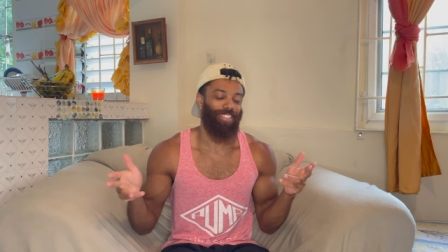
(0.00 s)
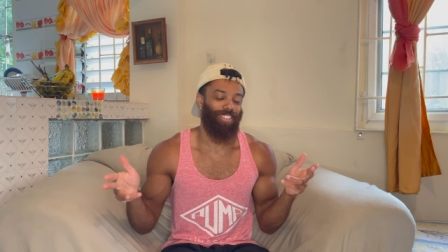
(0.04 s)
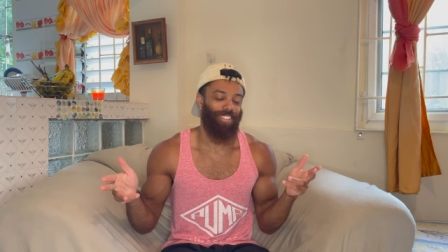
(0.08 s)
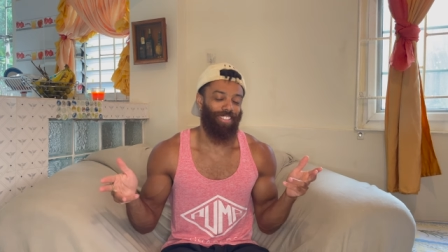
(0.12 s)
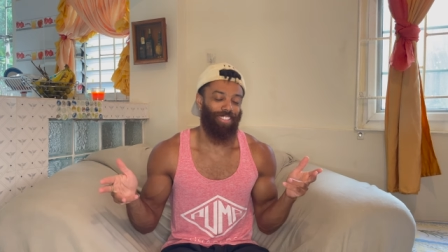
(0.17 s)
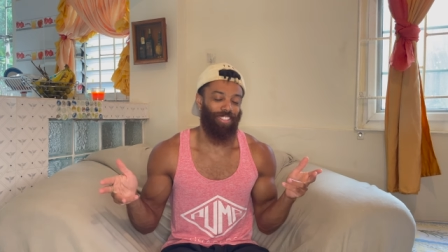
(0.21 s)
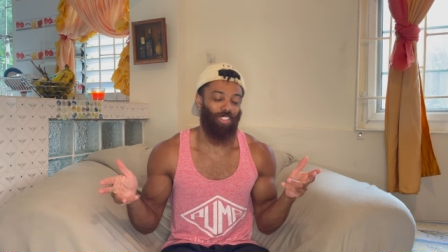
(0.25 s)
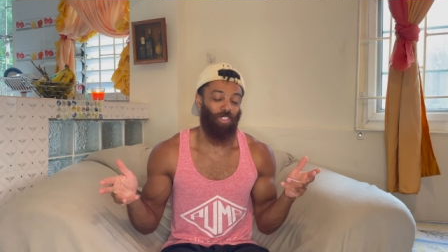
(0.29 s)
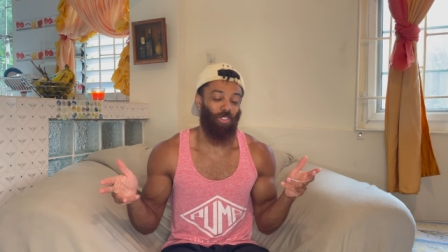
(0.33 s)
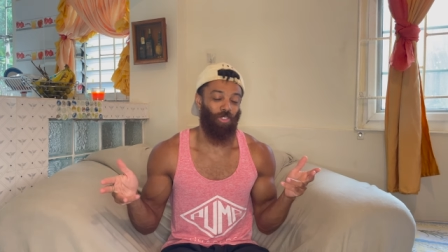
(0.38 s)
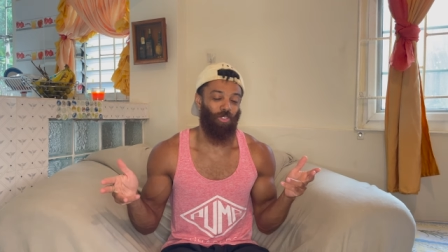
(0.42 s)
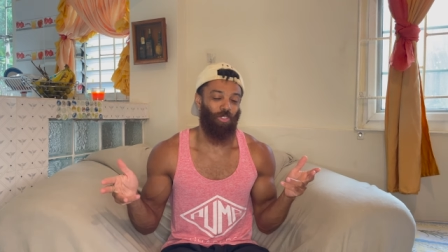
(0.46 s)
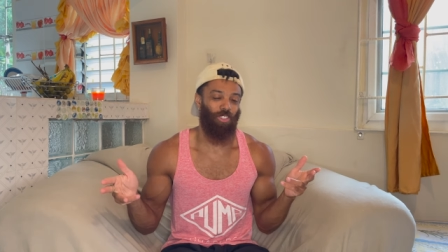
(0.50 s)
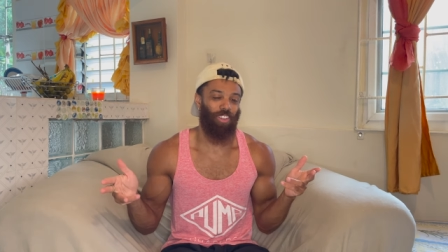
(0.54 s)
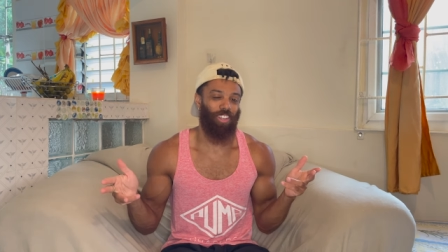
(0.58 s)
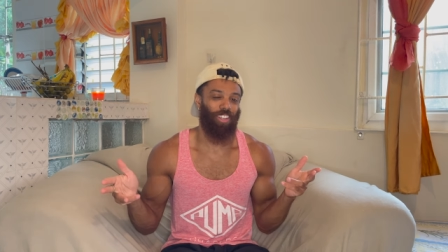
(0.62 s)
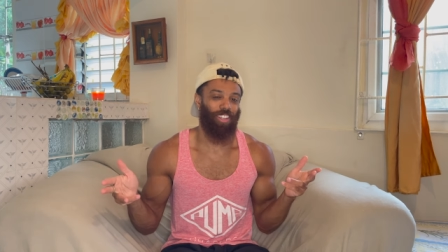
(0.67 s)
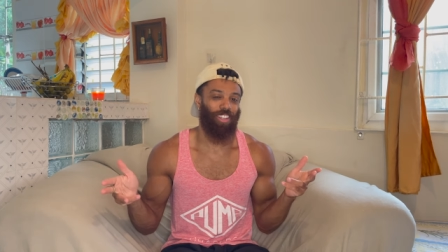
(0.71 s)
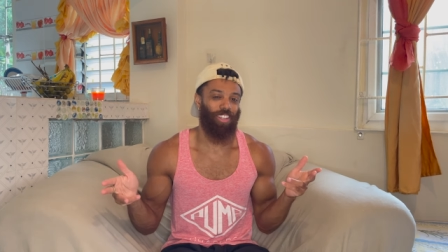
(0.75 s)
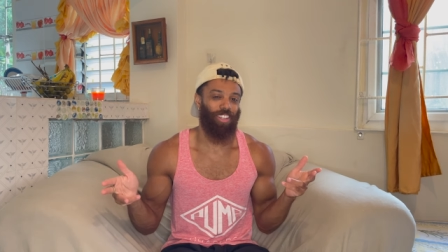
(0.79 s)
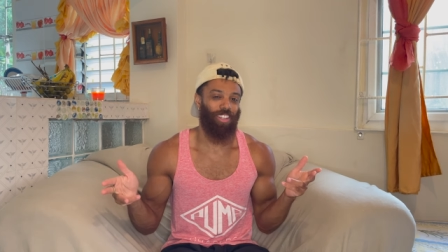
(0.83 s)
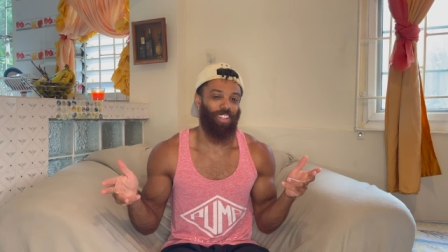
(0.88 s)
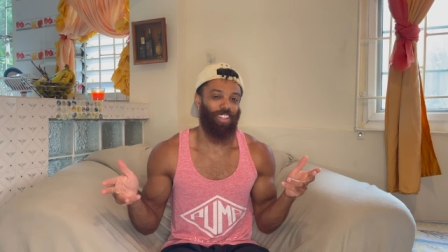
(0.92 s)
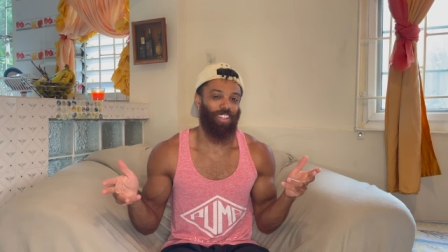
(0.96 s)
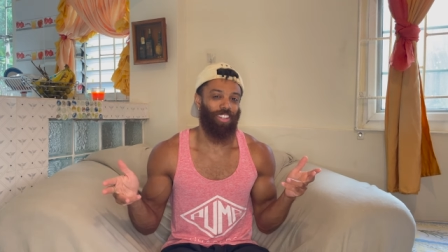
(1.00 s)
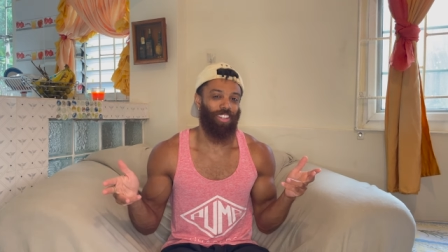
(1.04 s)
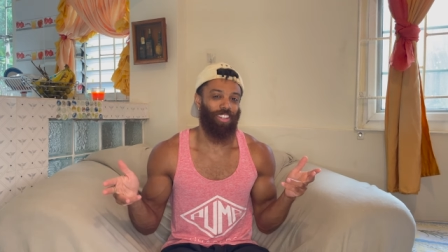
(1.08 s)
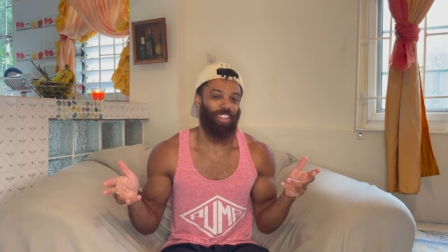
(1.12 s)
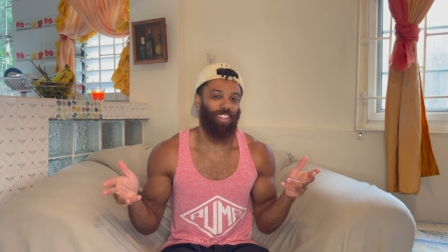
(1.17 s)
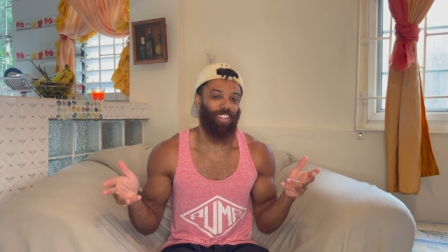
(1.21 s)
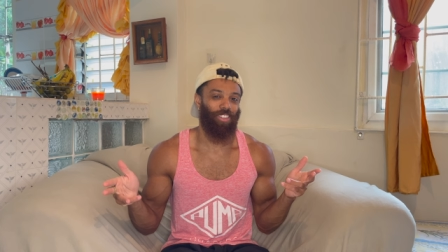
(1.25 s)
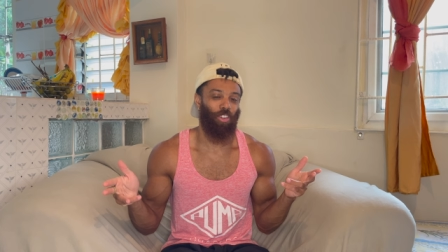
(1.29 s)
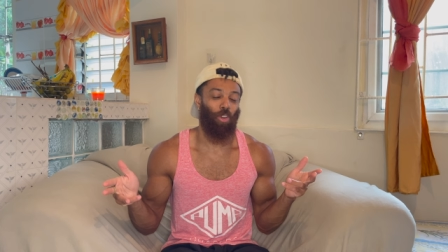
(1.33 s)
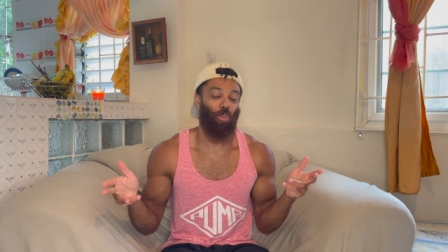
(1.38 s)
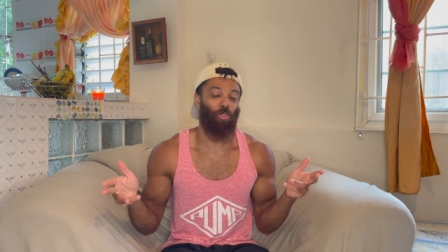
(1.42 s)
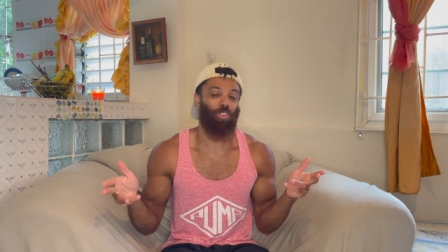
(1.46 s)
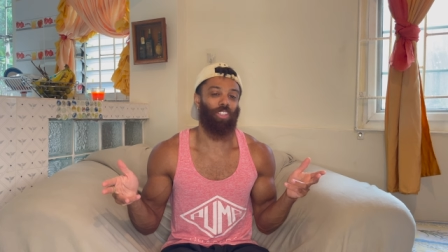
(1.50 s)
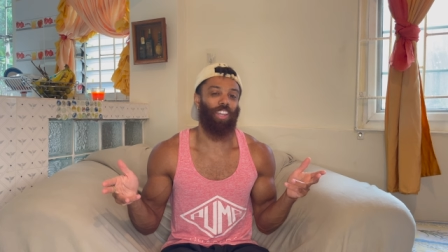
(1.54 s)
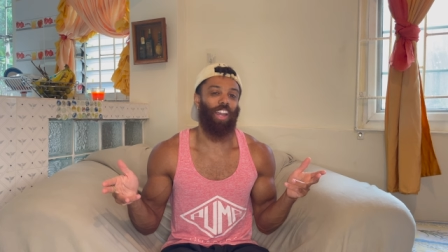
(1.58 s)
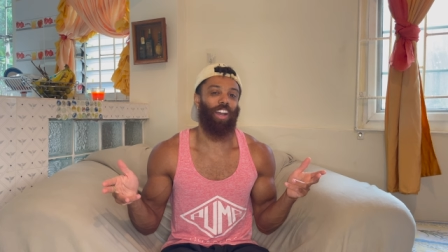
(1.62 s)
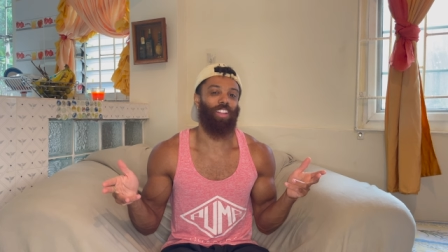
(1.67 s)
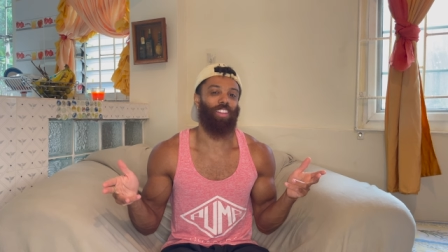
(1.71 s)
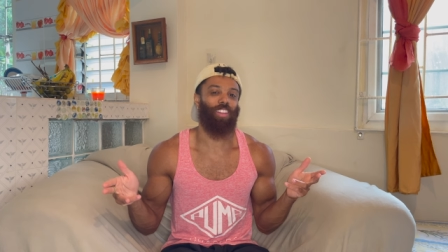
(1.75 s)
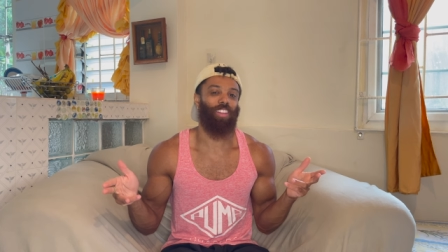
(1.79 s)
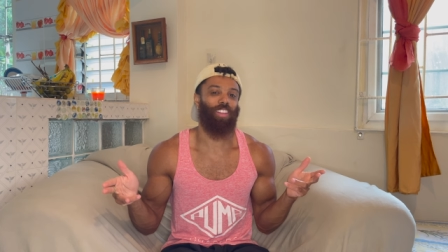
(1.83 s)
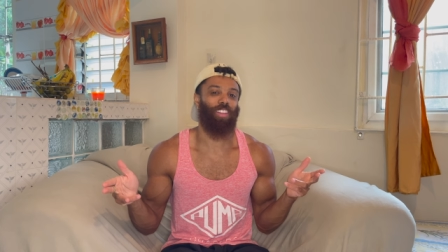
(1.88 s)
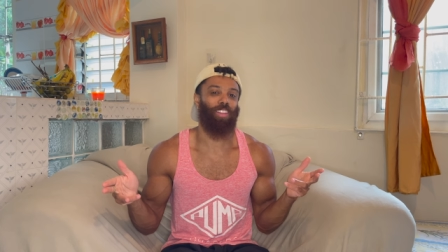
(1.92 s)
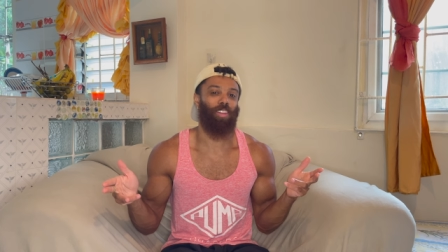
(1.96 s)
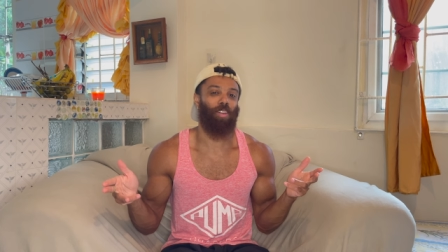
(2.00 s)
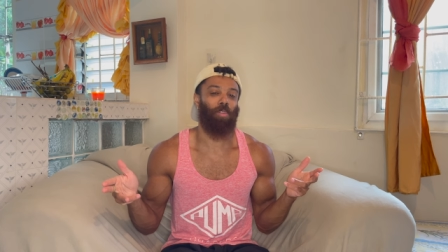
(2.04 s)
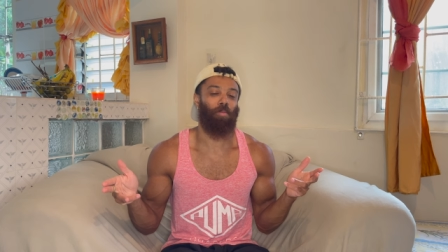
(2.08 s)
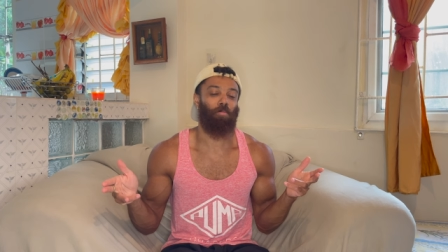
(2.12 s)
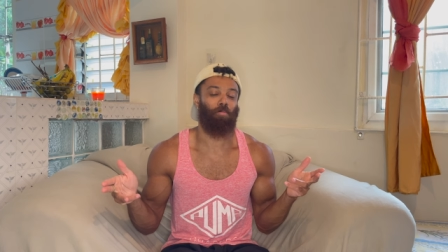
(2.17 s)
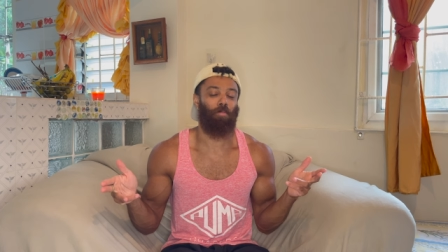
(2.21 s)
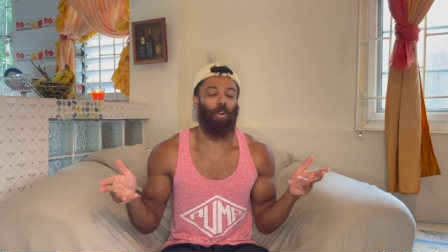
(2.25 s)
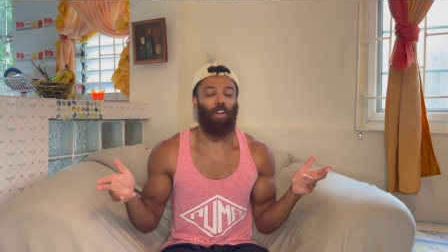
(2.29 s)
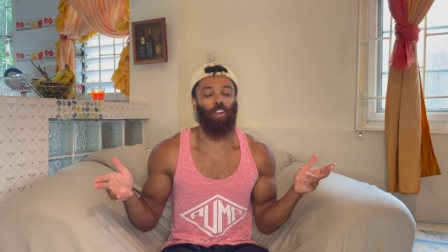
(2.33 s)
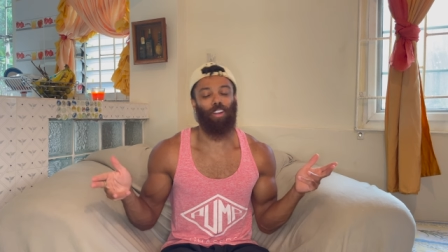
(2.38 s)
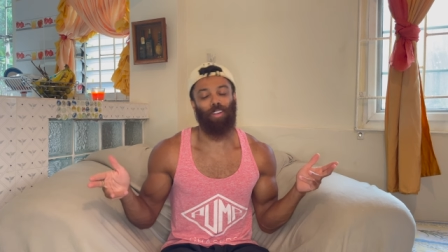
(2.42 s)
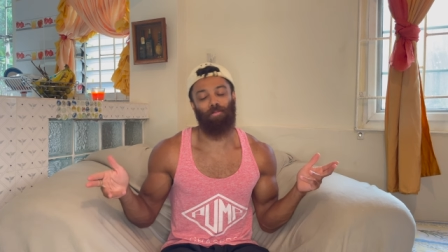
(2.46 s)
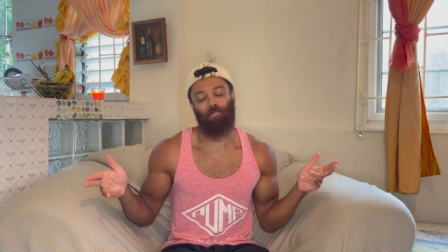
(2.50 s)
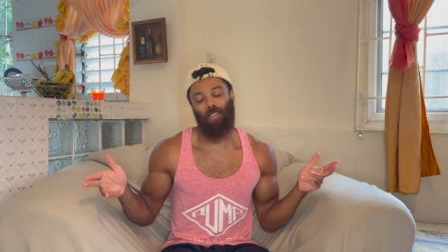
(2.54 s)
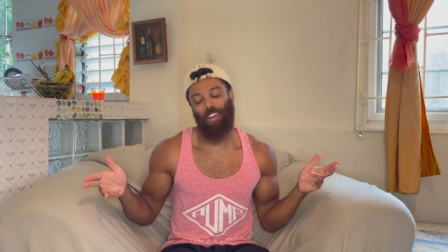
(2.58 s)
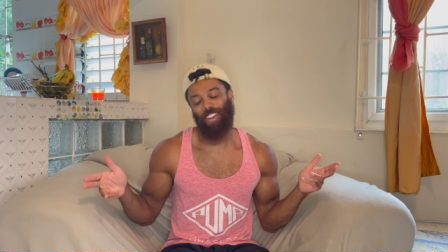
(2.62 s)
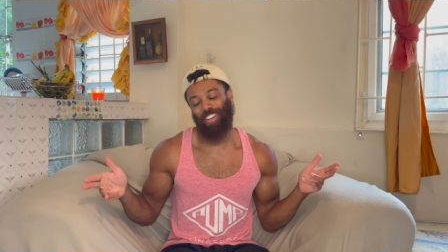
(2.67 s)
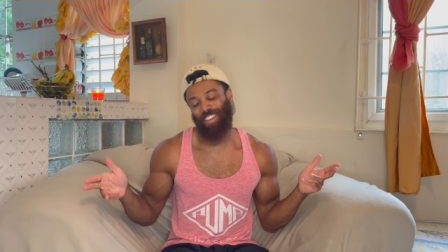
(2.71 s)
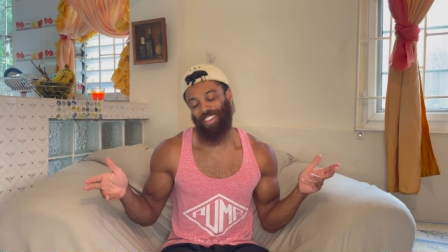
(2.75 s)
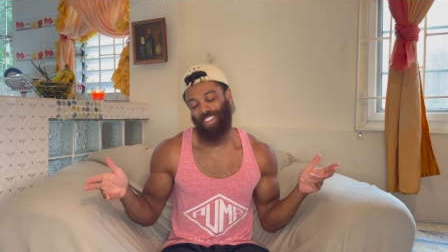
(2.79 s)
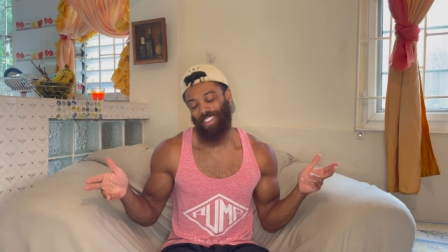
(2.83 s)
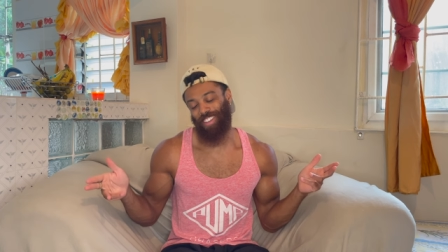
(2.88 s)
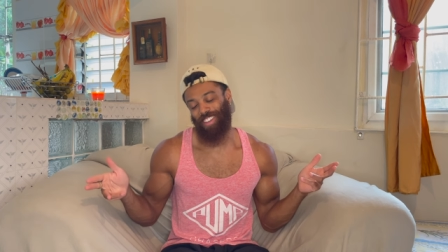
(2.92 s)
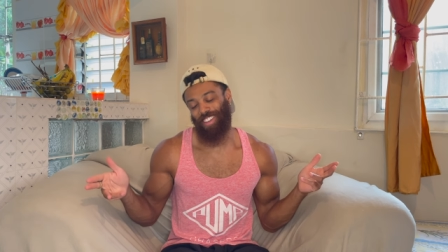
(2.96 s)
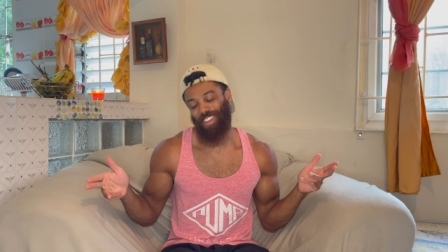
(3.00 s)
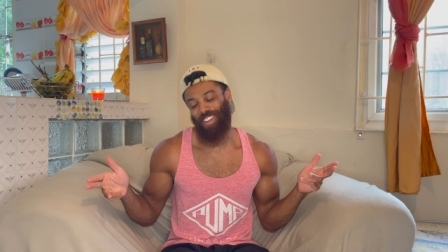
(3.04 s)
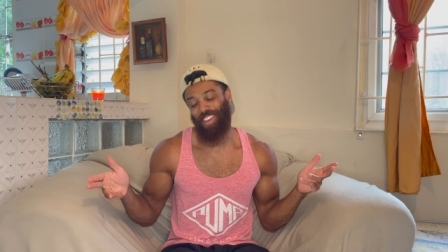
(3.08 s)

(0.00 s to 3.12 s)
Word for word: to grocery outlet, bargain market.